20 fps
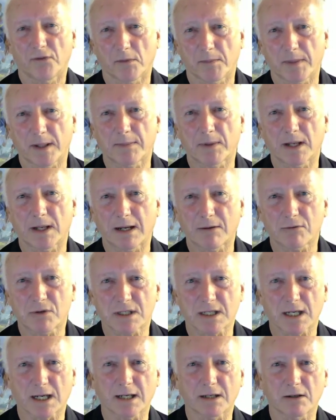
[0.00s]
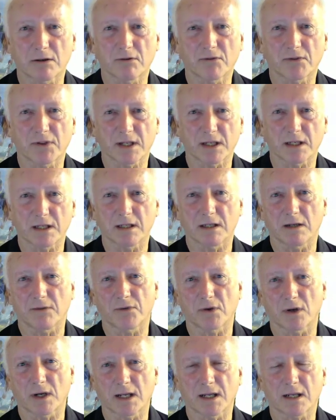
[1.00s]
people outside of the, if
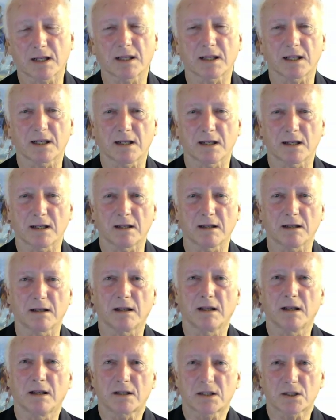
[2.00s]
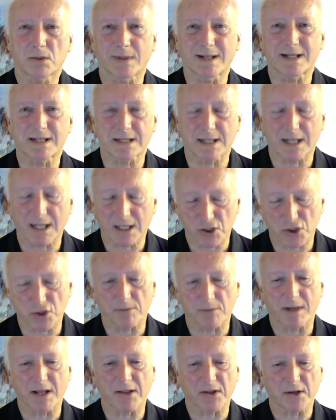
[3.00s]
you like, the sweet
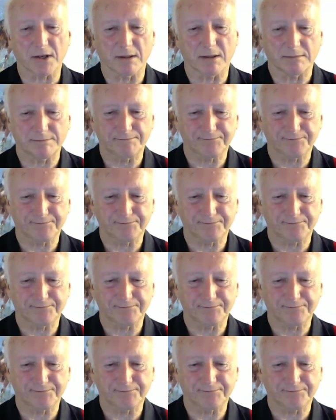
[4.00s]
selection method.